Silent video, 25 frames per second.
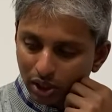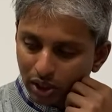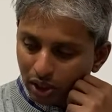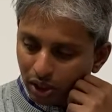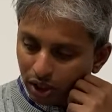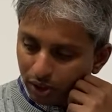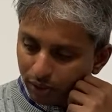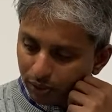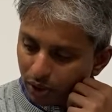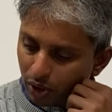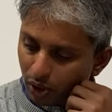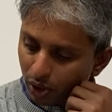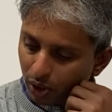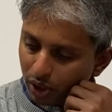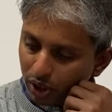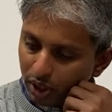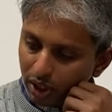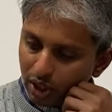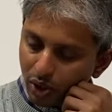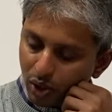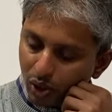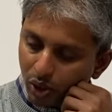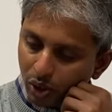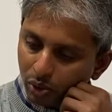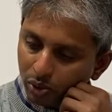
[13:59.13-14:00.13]
If you go to
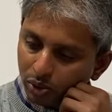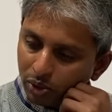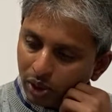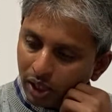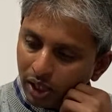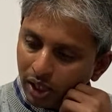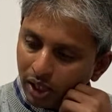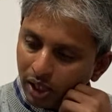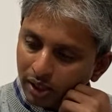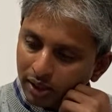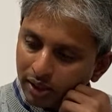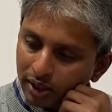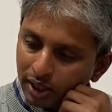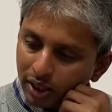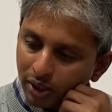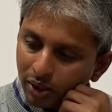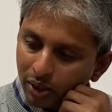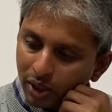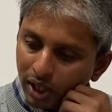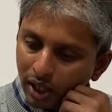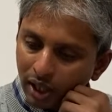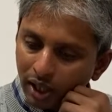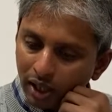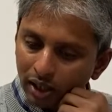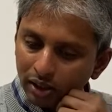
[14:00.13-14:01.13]
eGrow, then you
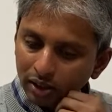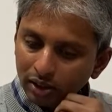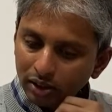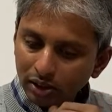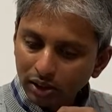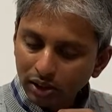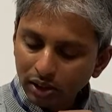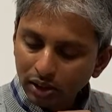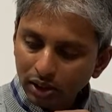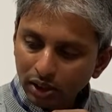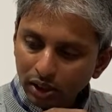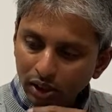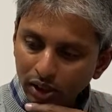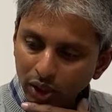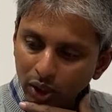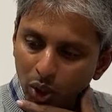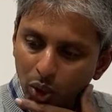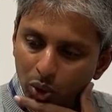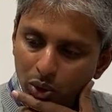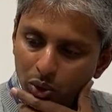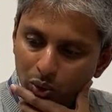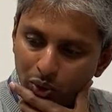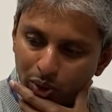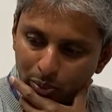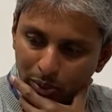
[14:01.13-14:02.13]
can
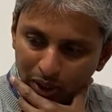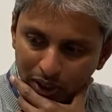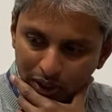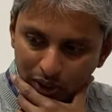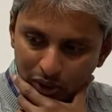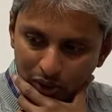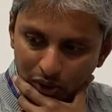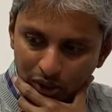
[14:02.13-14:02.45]
go to a